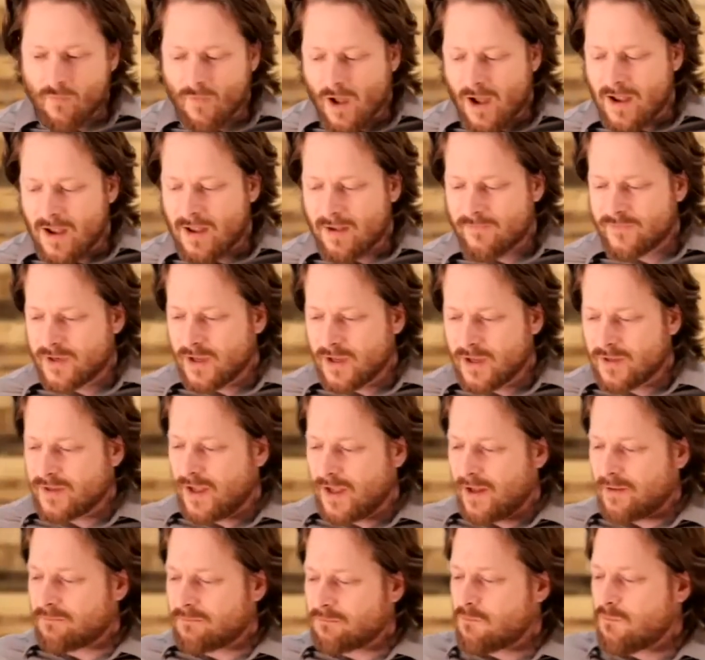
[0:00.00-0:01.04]
I have done
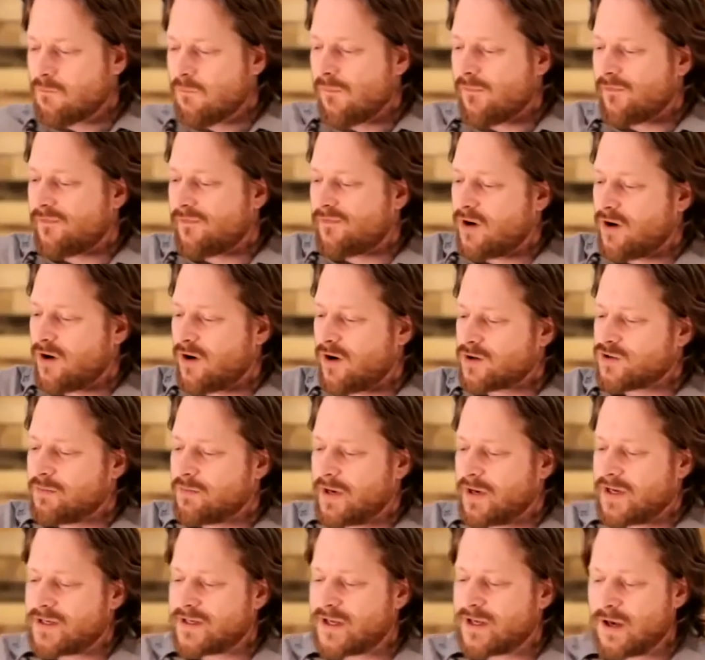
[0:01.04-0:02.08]
that far too
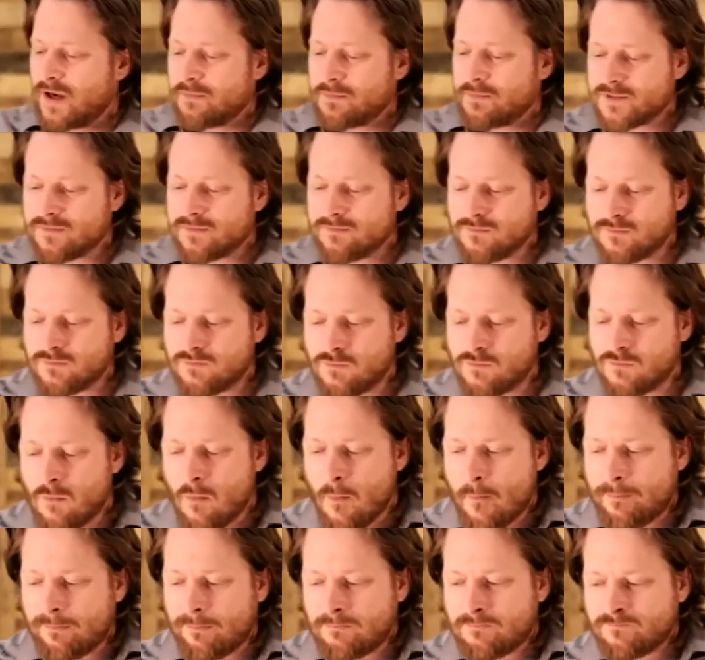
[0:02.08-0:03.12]
many times.
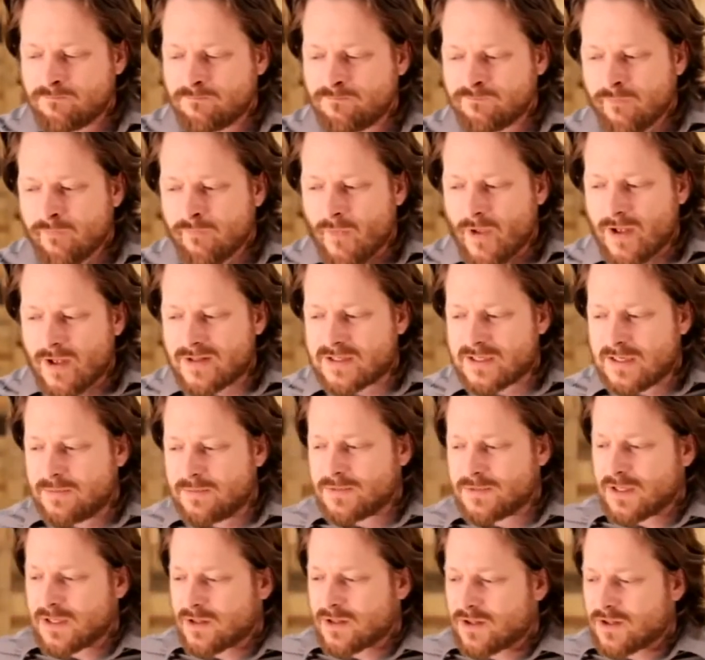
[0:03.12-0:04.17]
It
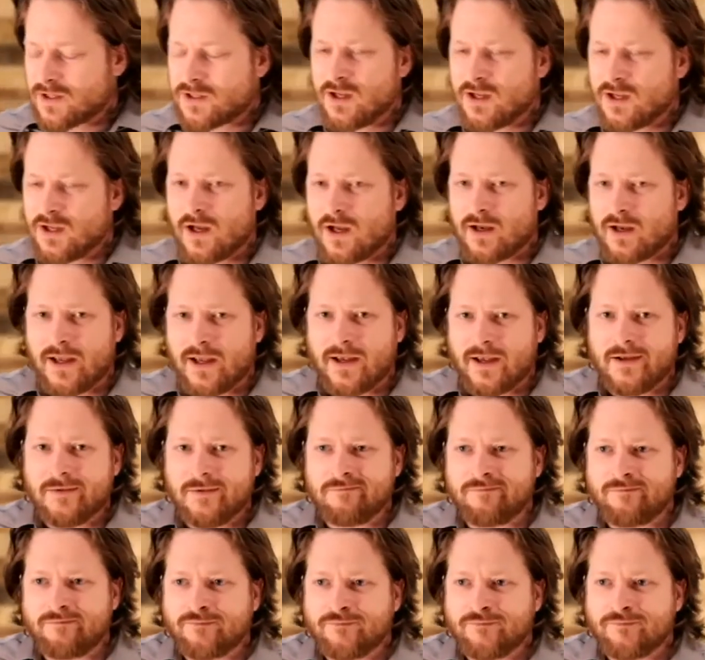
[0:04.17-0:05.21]
seems like there's not a
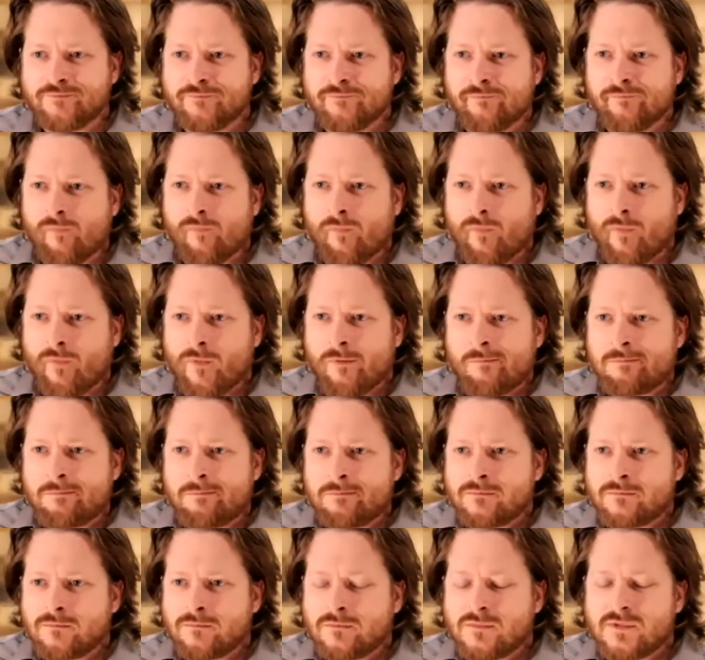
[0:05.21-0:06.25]

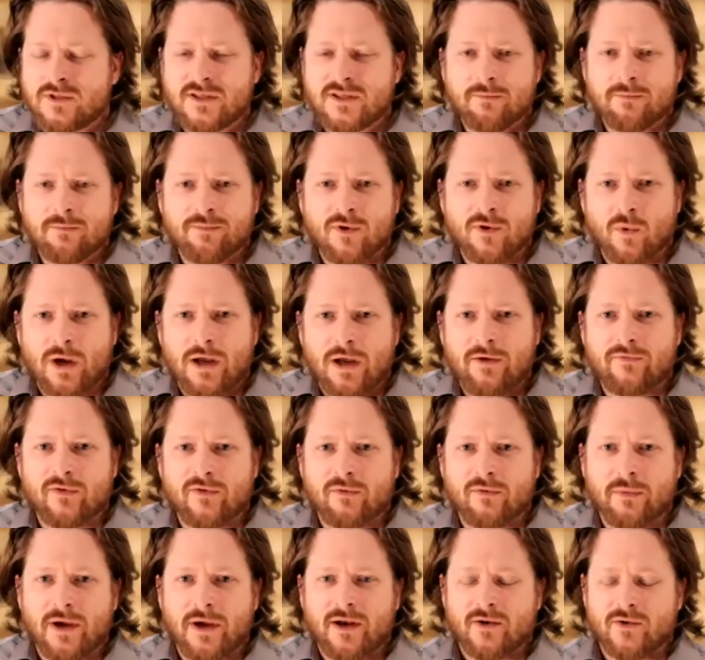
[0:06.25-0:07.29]
simple way for
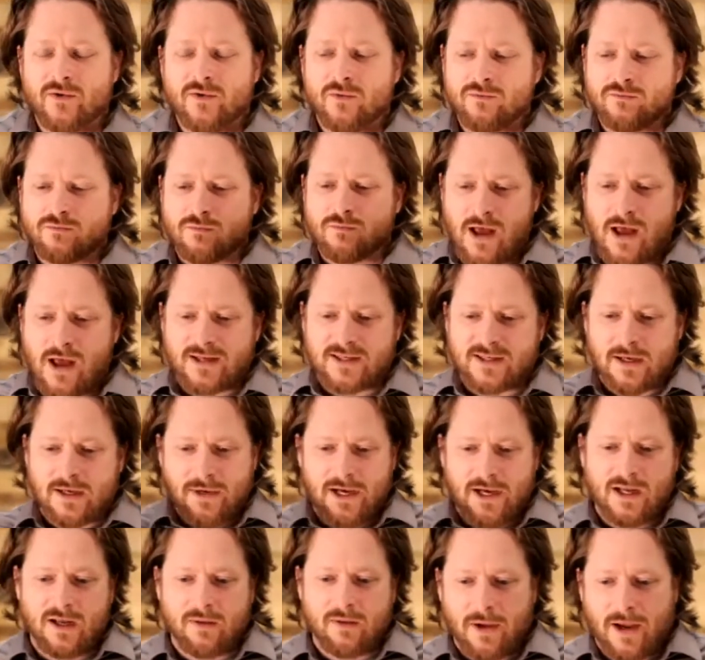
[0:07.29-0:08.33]
me to, as I'm
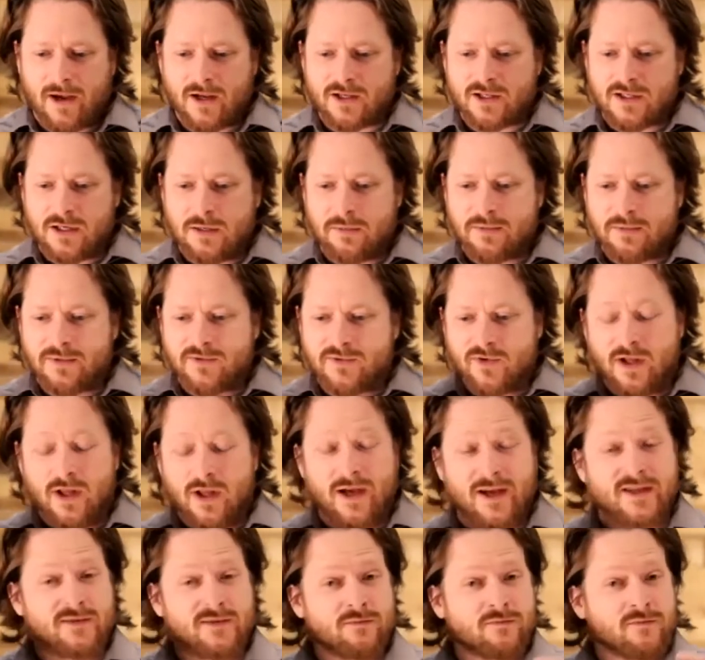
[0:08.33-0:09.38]
eating a bag of chips,
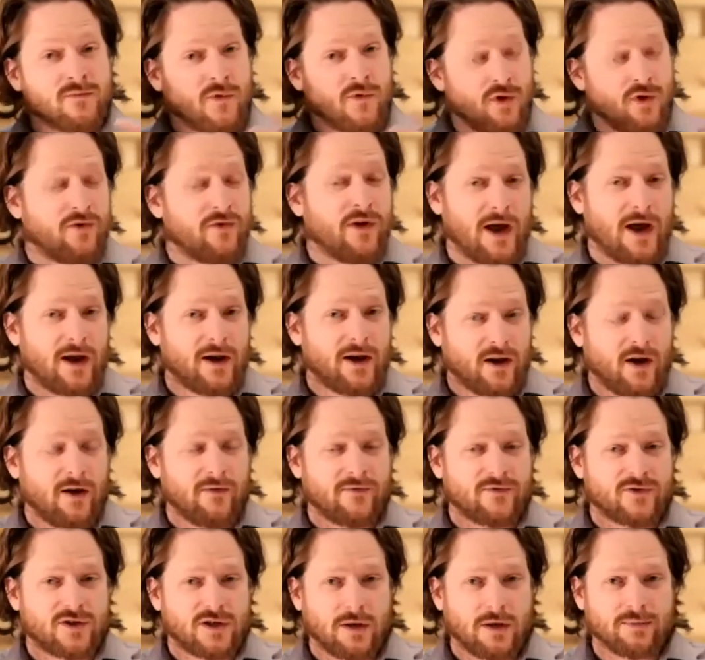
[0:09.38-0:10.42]
realize you've had
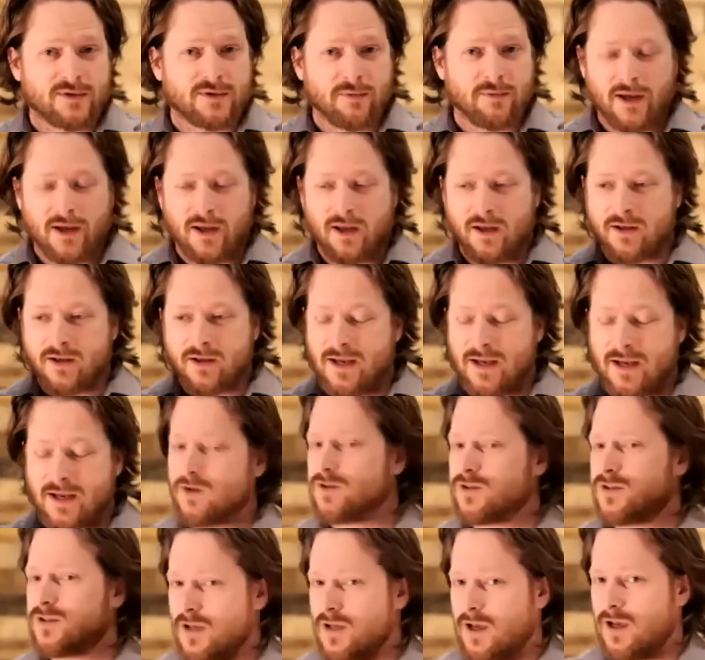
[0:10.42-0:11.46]
enough chips, Micah.
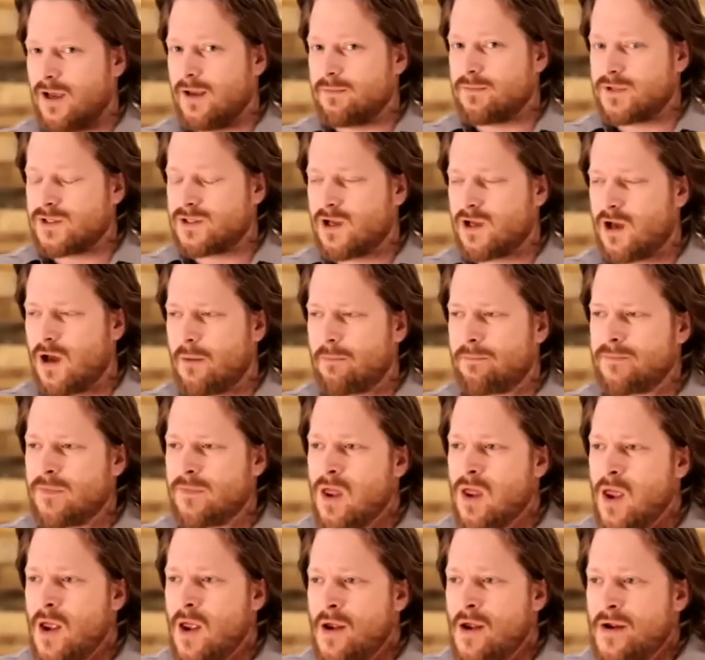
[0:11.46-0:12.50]
Now's the time to stop.
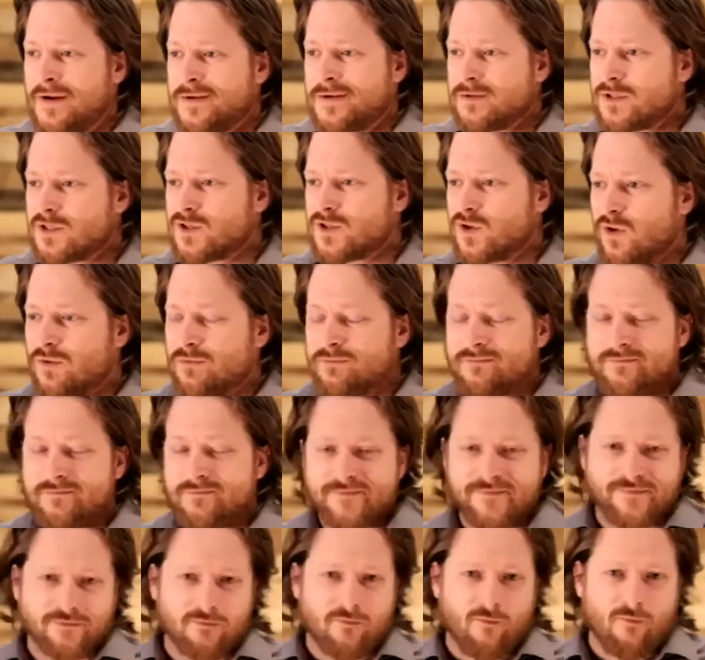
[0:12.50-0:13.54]
So
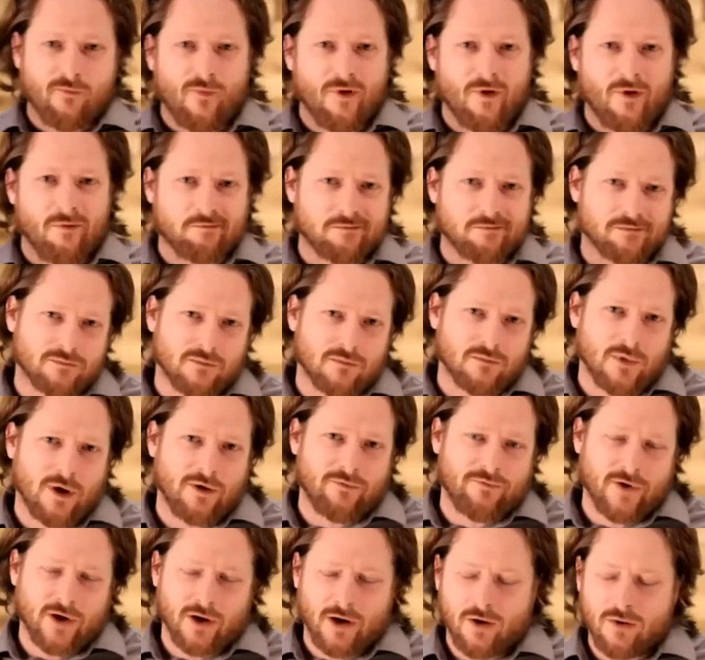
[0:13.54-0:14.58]
I
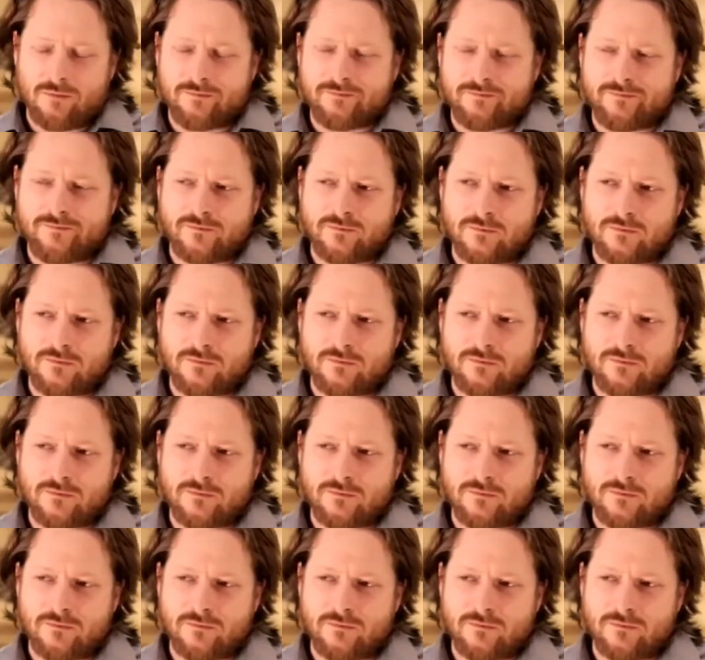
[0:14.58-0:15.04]
figured out